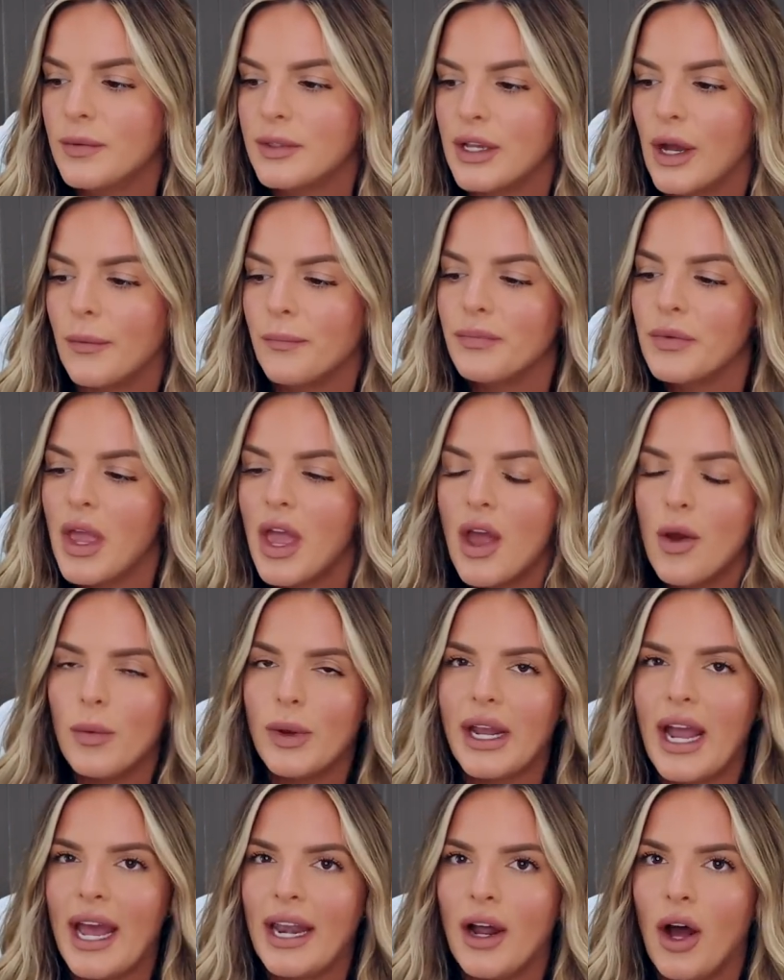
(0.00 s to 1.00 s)
So
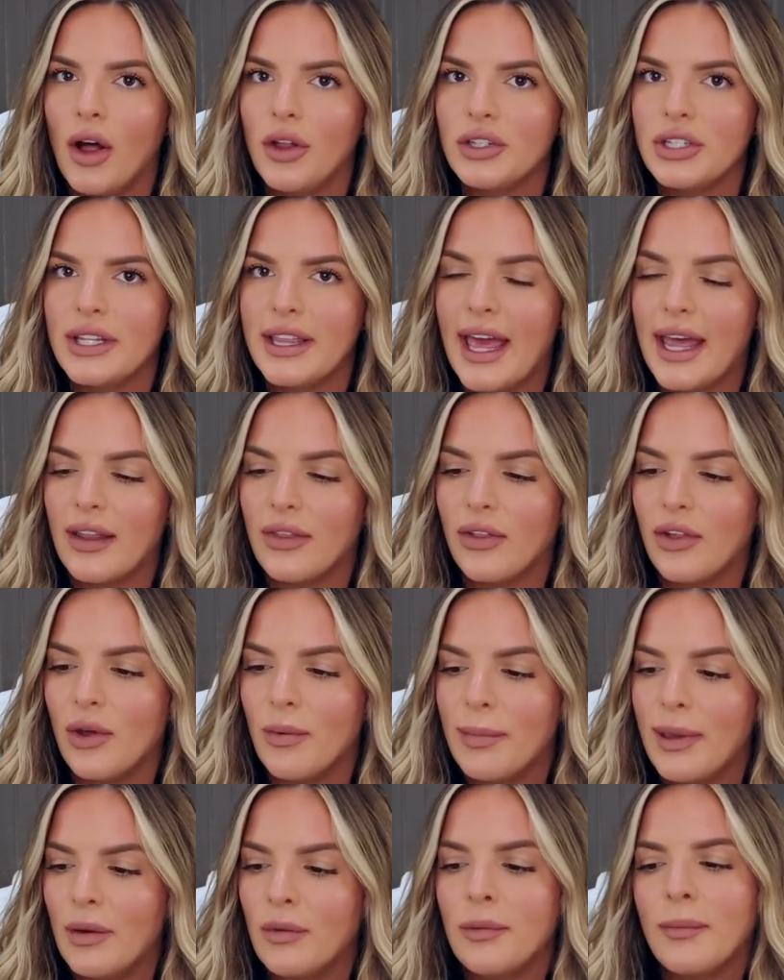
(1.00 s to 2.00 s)
we kinda altered that a
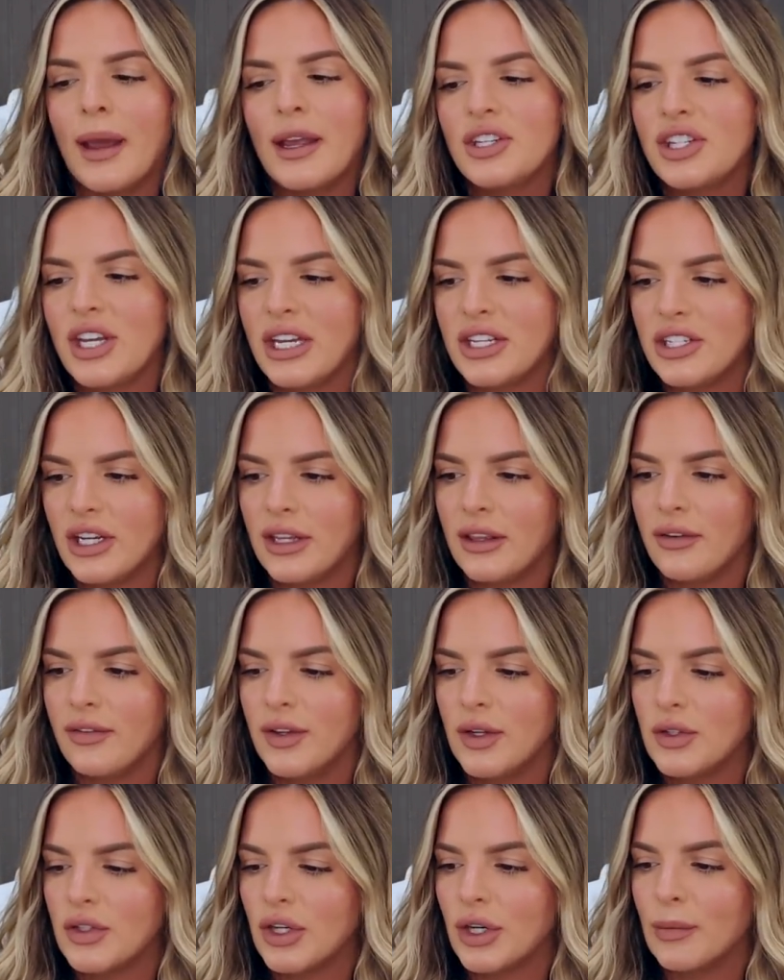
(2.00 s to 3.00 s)
little bit. We might change it in the
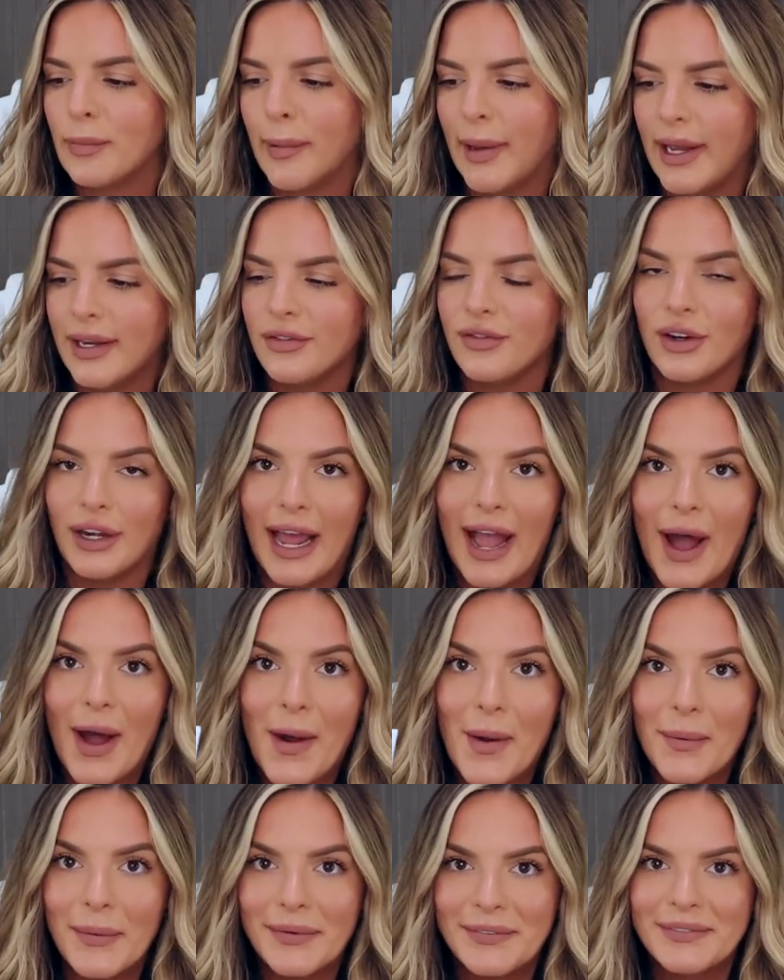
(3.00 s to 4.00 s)
future, but for
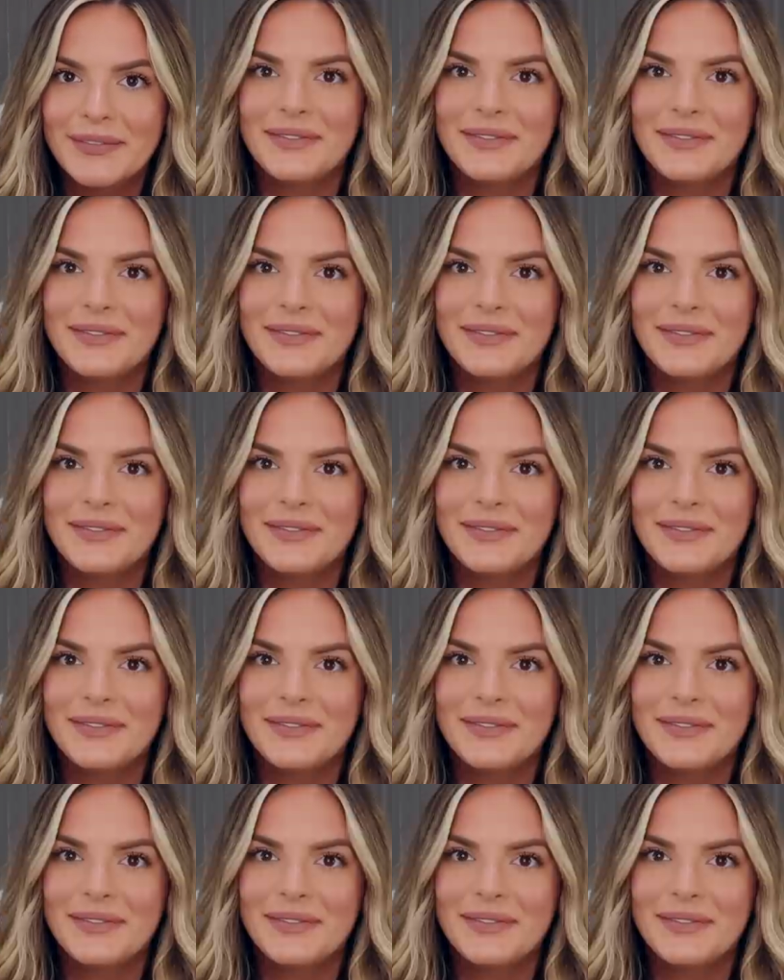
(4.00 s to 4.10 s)
now,